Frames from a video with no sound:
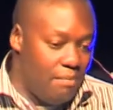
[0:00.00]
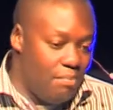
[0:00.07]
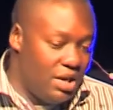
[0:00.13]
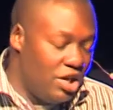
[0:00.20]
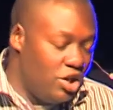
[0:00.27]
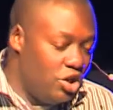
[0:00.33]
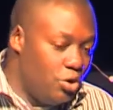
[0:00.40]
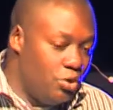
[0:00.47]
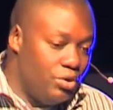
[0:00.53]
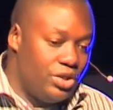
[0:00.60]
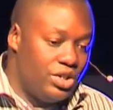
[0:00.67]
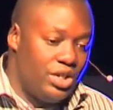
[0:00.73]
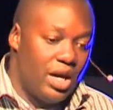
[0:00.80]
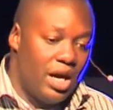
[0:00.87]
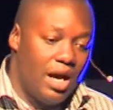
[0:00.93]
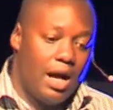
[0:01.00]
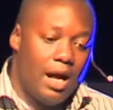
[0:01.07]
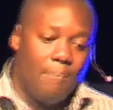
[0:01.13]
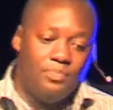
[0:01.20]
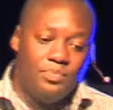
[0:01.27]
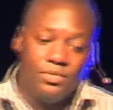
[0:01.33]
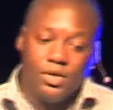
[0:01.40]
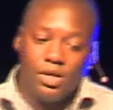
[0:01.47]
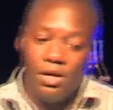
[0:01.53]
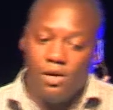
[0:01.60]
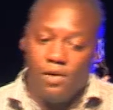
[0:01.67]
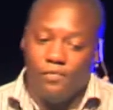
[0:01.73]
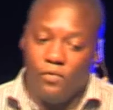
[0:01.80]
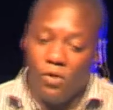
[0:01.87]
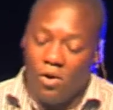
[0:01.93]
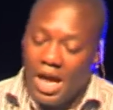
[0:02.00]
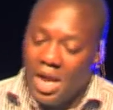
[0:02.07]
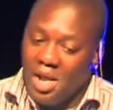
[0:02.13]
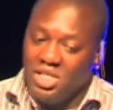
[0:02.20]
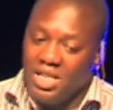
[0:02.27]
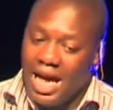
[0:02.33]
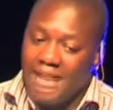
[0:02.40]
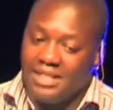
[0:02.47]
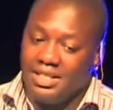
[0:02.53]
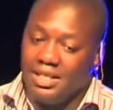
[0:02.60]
being used um, for energy asset